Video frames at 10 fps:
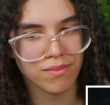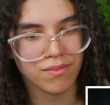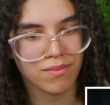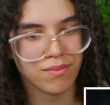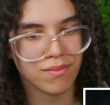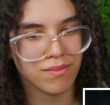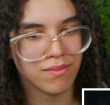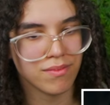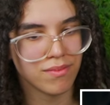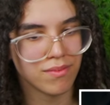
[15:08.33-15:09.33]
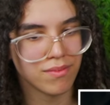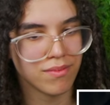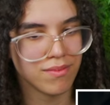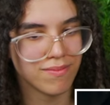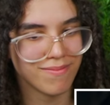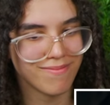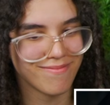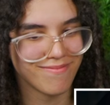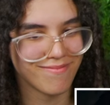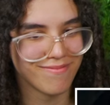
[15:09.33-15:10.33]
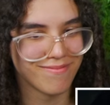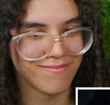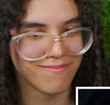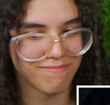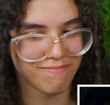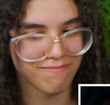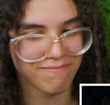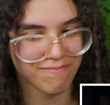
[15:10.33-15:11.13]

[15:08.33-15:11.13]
(silent)